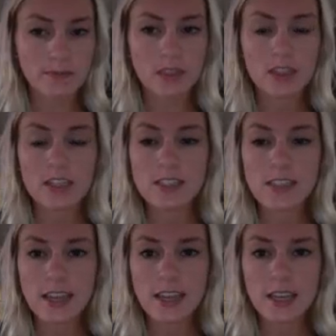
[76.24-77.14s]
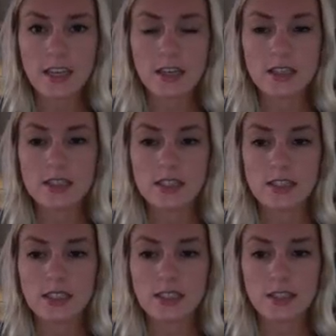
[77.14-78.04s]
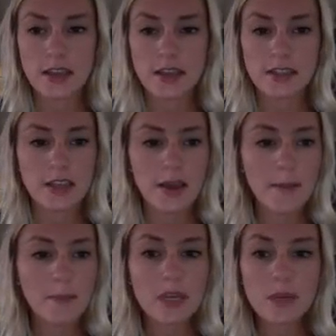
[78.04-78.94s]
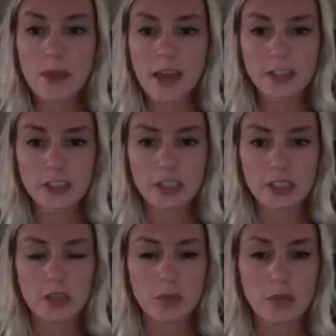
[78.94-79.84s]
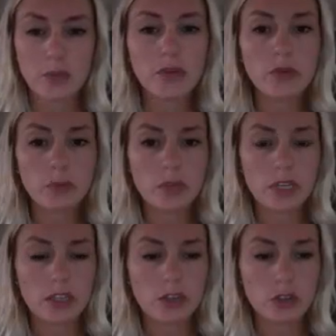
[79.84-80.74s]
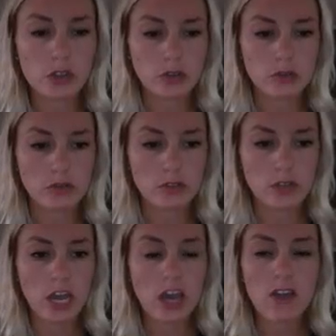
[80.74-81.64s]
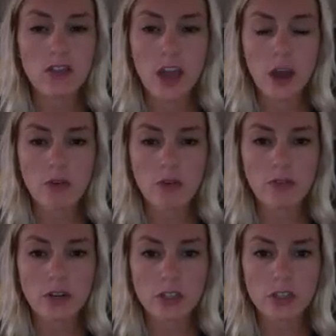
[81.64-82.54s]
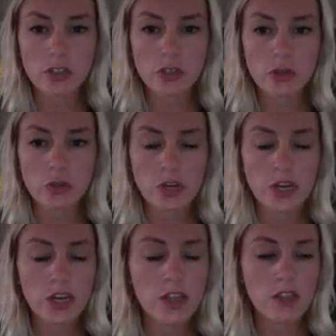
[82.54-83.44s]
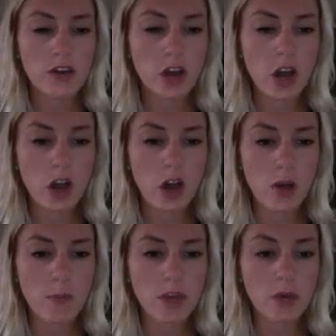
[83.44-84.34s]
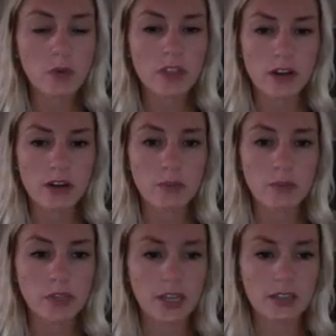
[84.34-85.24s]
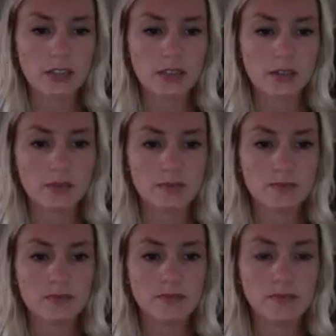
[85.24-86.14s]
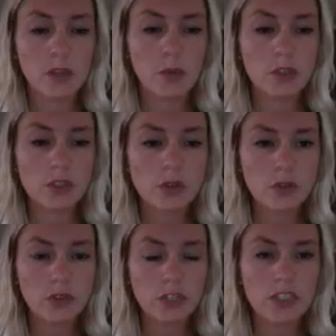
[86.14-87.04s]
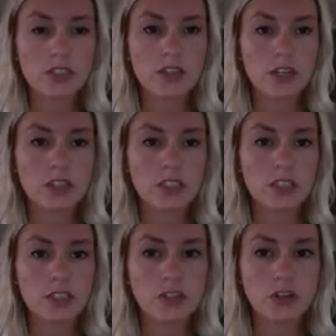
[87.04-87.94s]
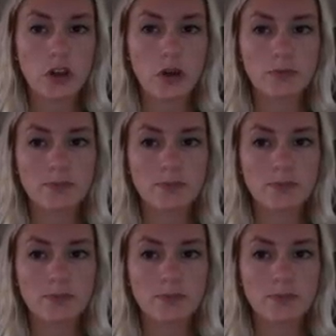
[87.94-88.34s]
The second sentence says, be patient, the movie will begin soon. That refers to the calm and without complaint. Once you're finished, let your teacher know.